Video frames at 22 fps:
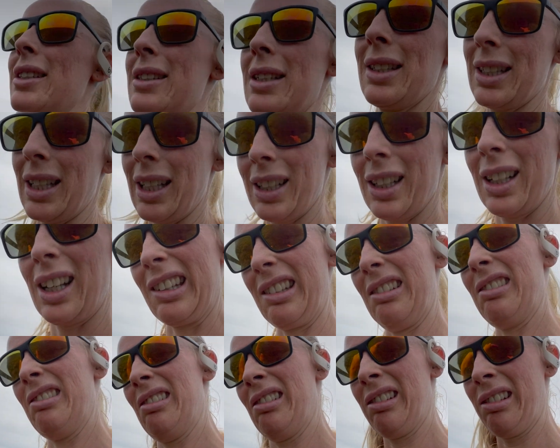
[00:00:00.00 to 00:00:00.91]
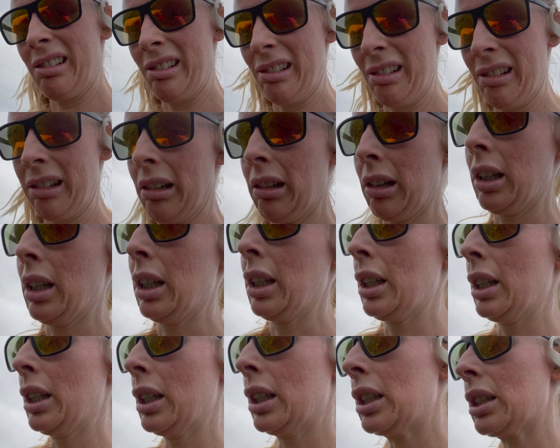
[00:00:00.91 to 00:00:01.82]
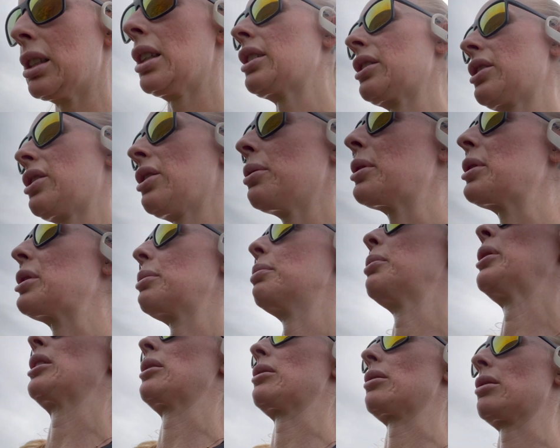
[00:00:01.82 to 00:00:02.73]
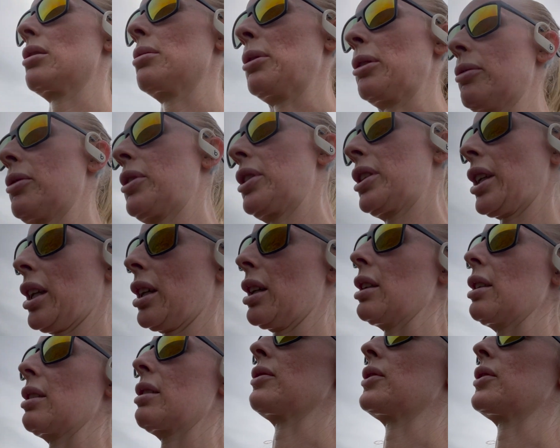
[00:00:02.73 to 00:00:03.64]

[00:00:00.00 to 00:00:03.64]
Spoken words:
it's kind of like, it's like 200 metres or something ridiculous of